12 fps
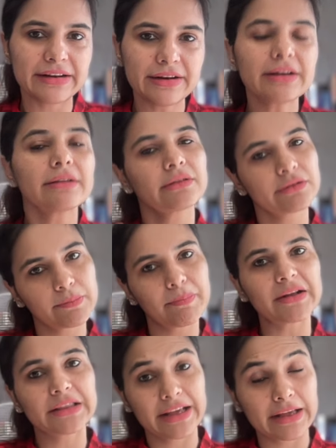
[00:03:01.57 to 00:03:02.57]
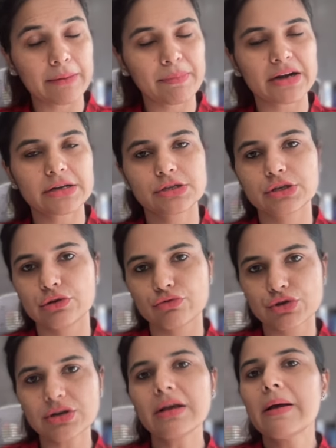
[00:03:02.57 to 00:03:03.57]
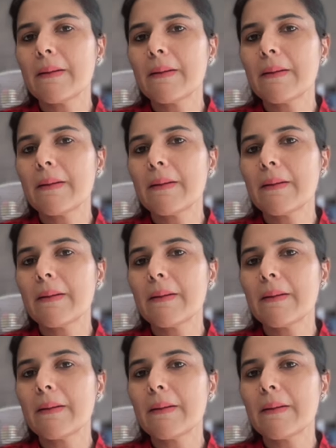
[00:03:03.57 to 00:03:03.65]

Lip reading: it, the thinking part is delusion,